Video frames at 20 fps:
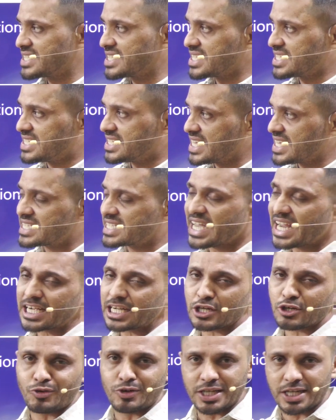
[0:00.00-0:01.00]
is the
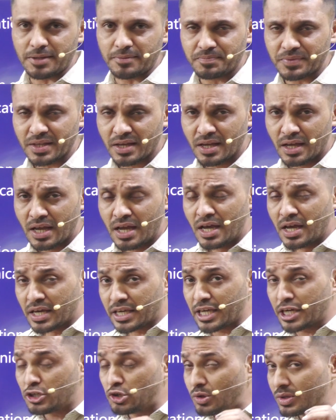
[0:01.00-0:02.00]
GSAT 20
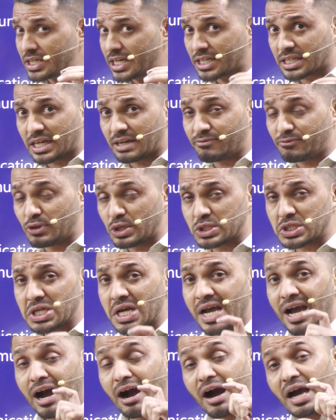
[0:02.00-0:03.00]
here don't get confused
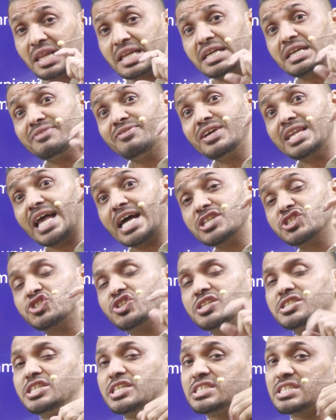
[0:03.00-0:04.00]
already we launched
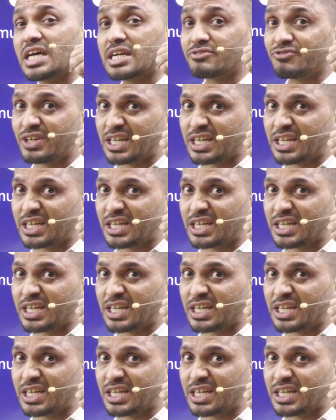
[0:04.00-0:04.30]
the GSAT